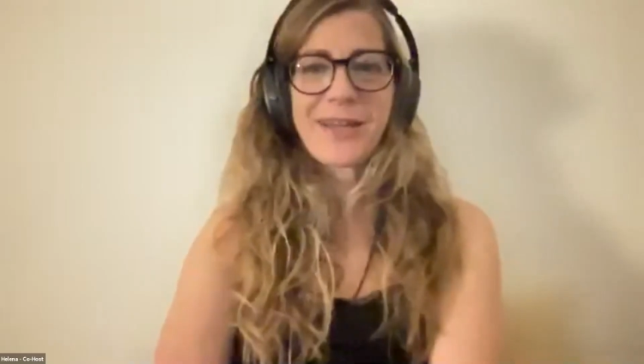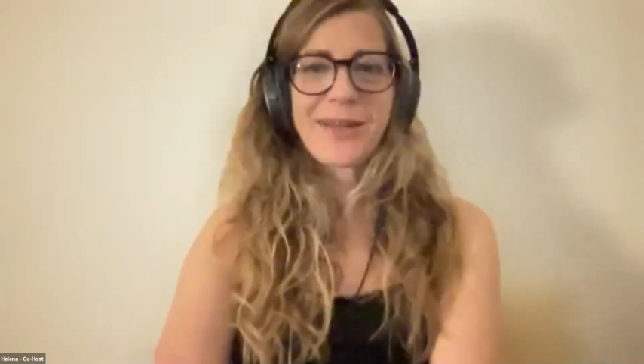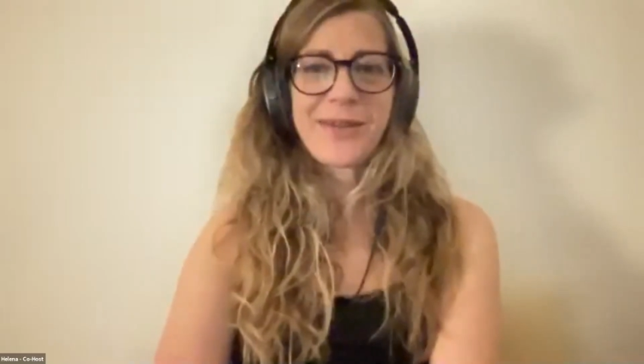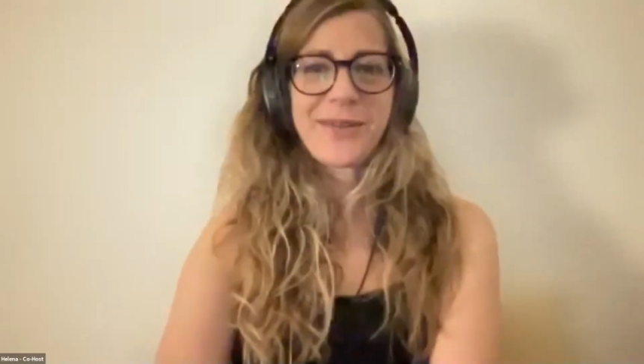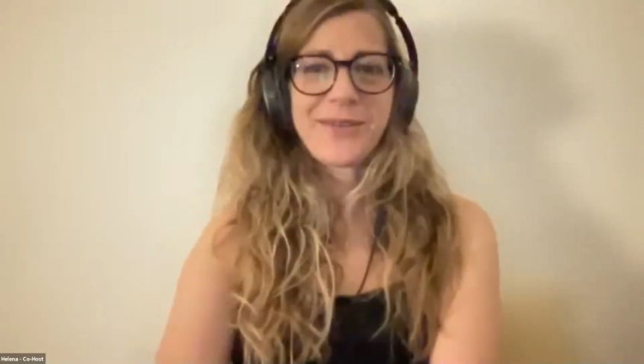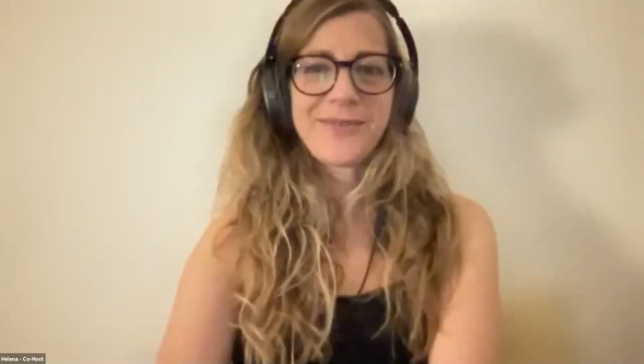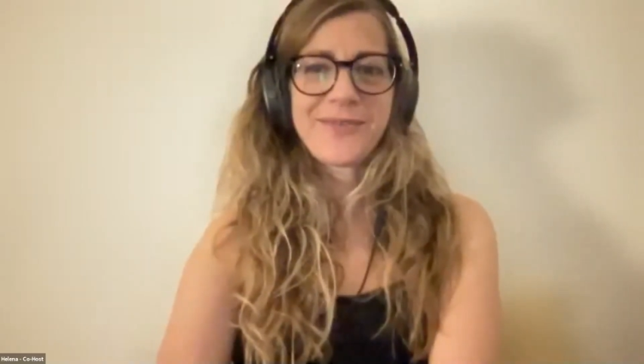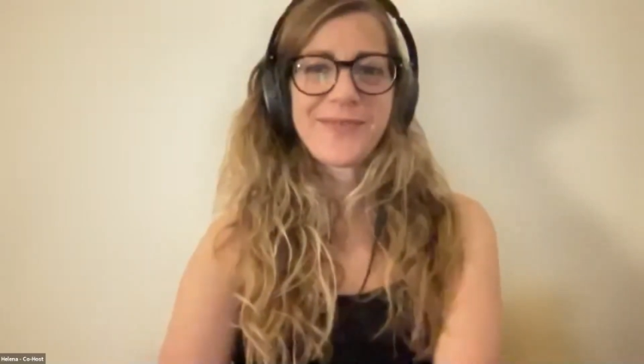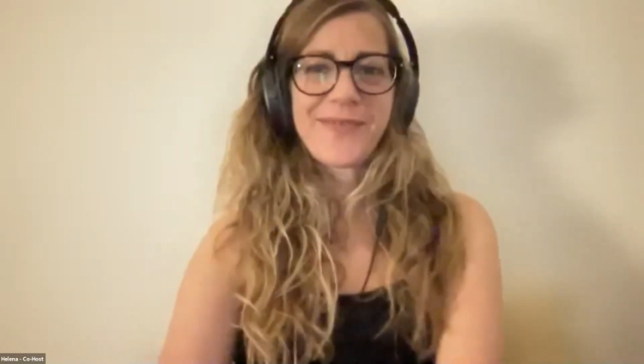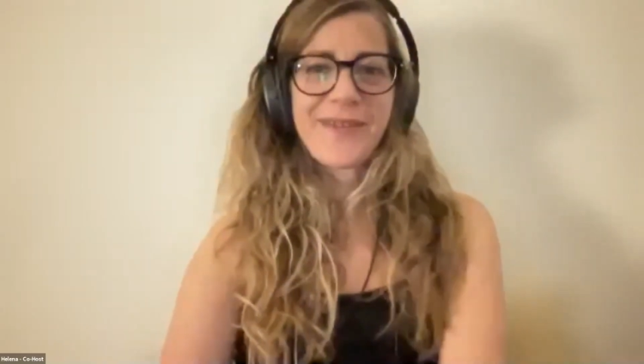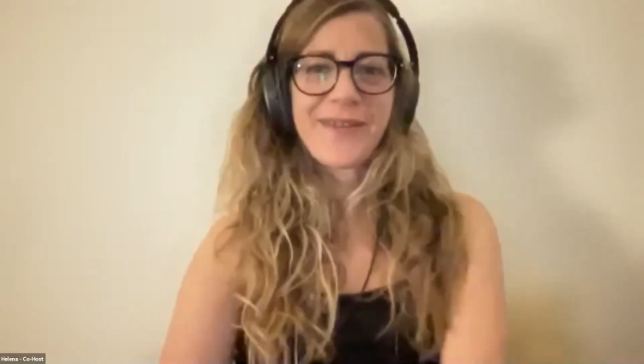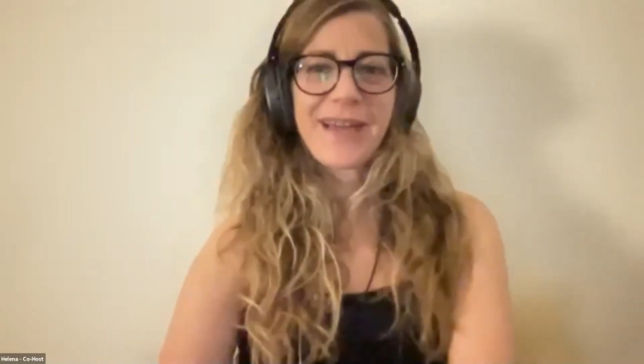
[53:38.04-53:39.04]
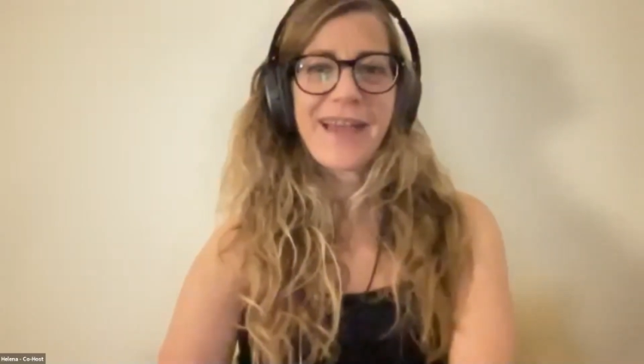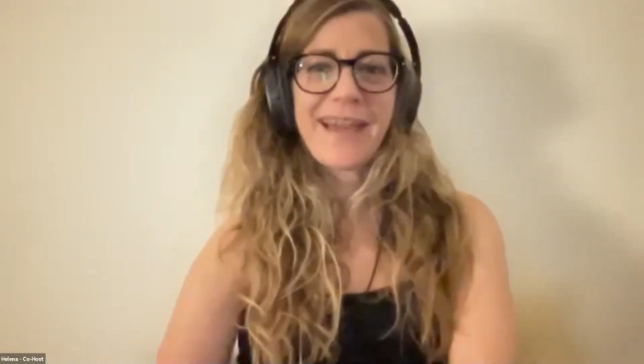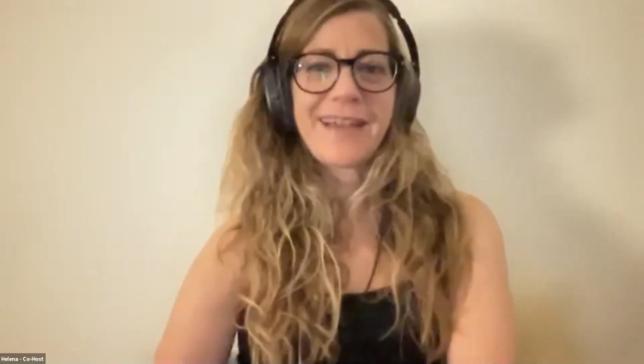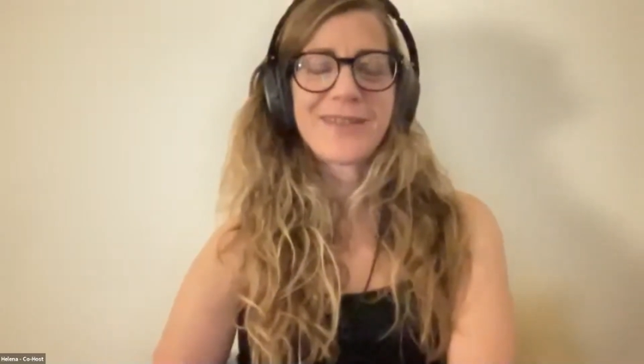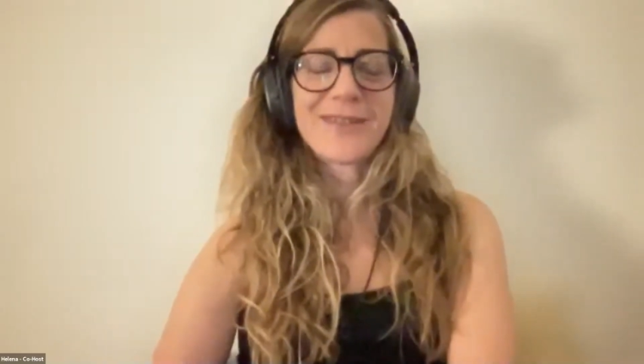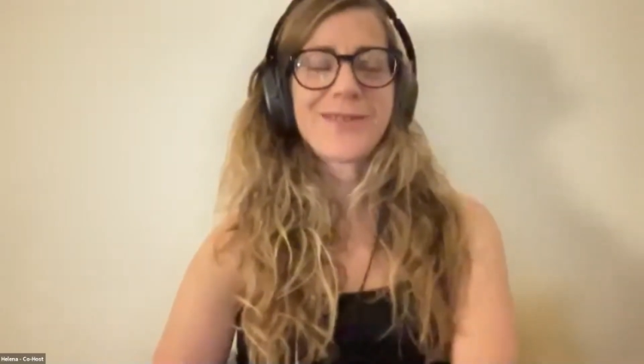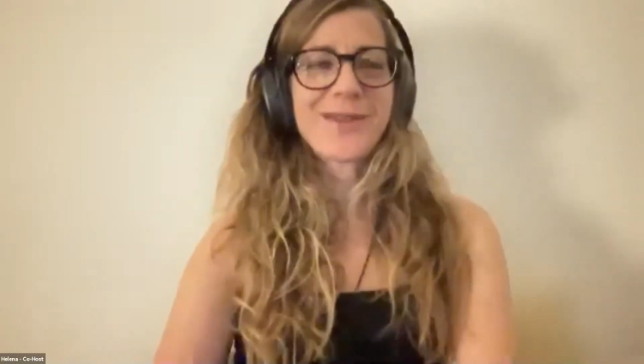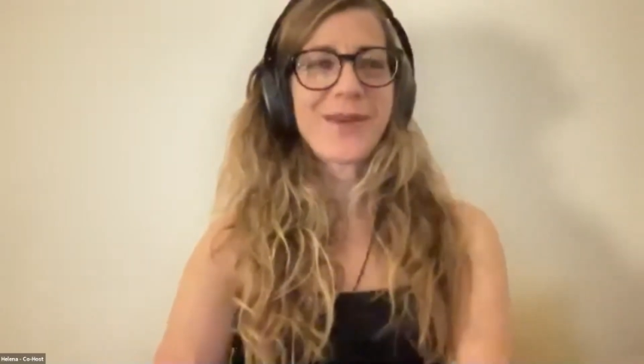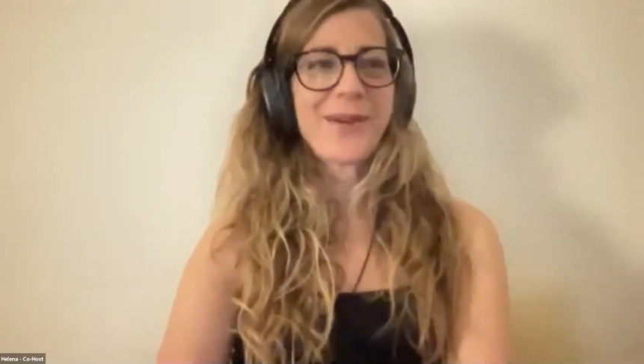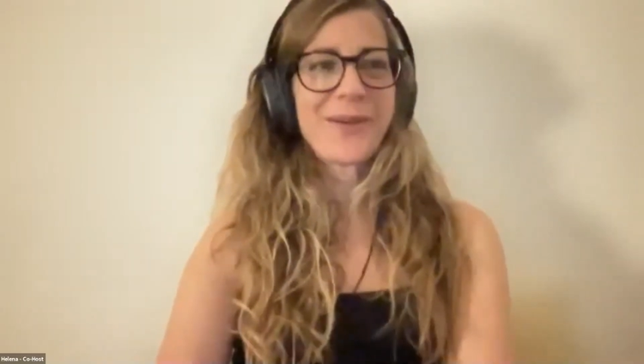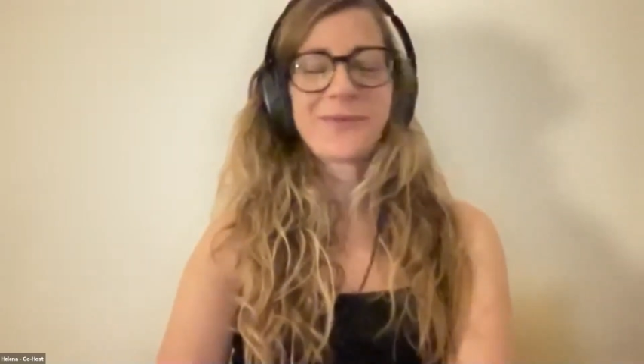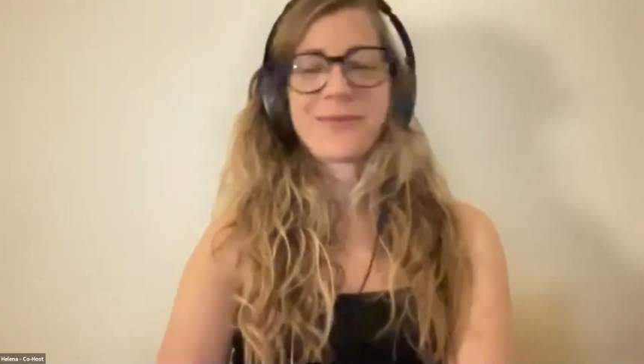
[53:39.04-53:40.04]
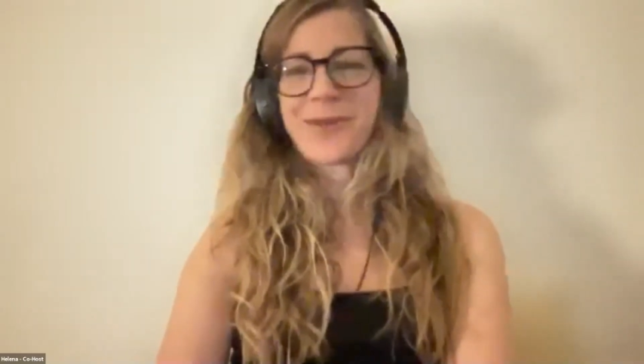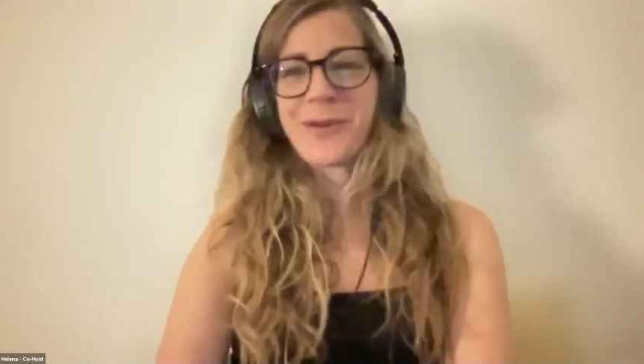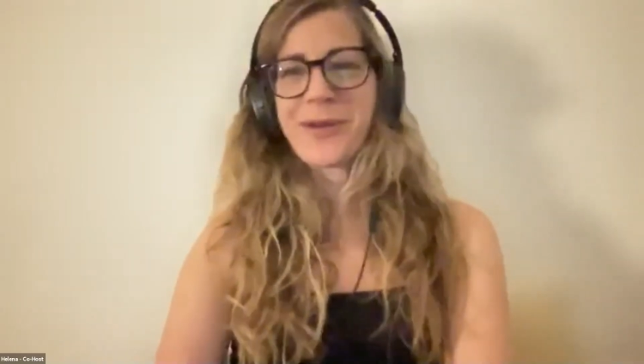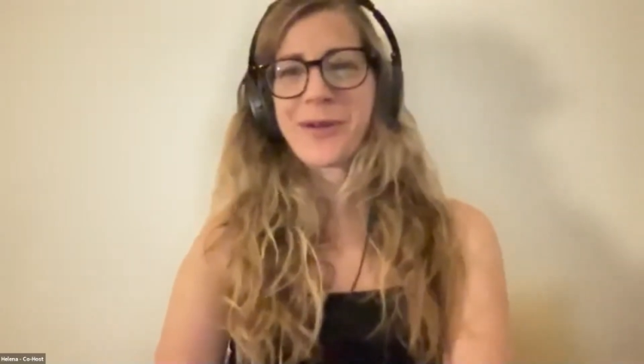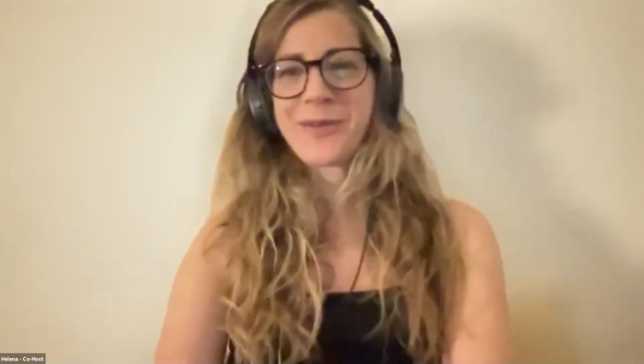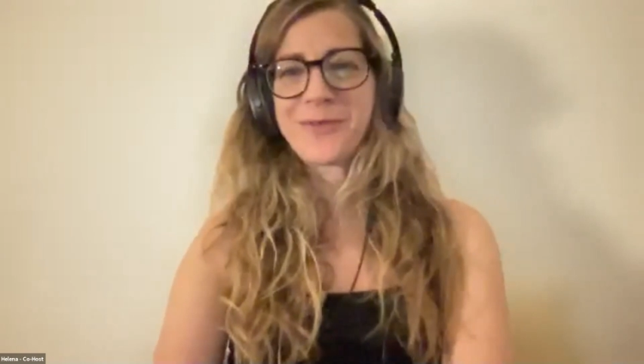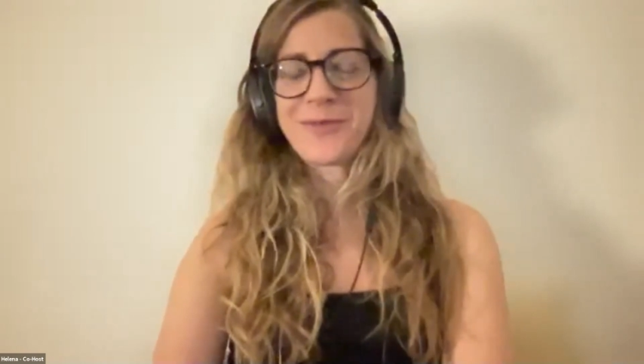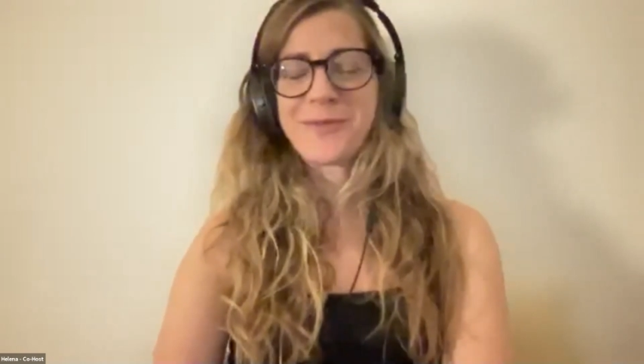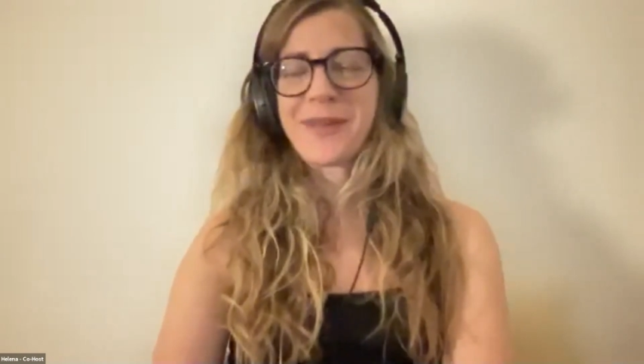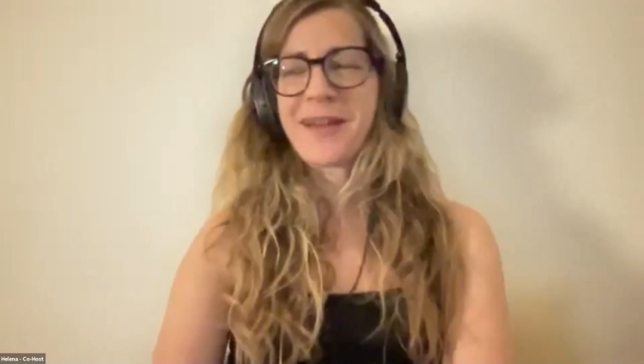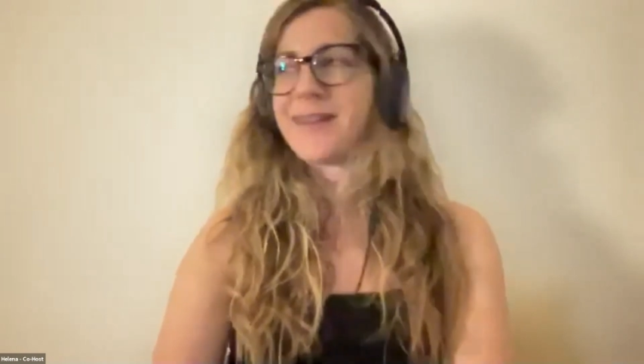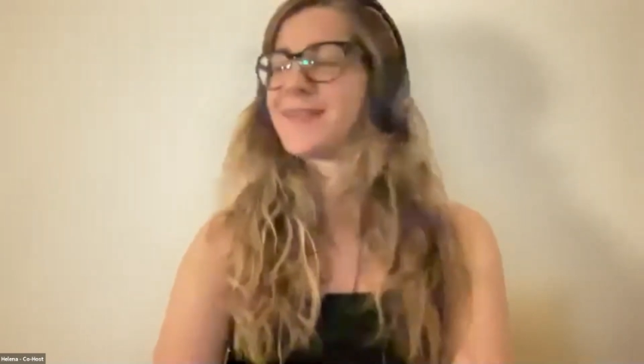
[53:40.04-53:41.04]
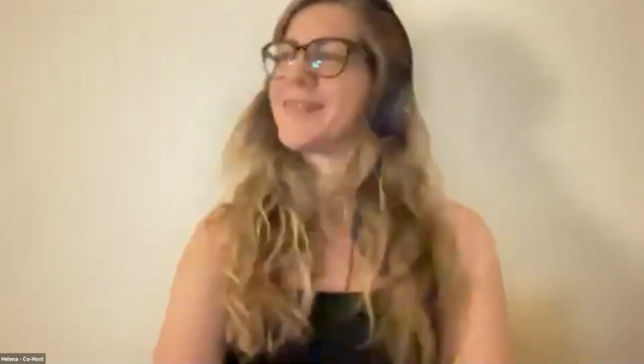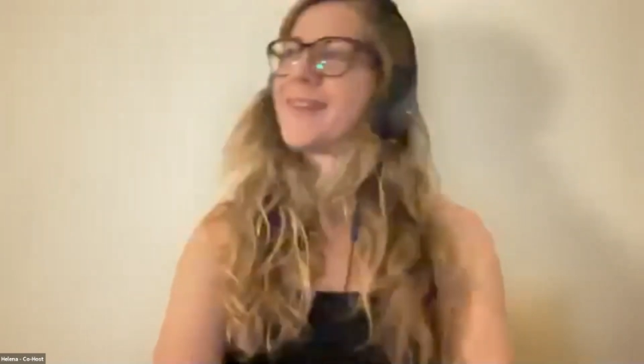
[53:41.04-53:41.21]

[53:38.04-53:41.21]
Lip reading: you. Okay, so following on from that,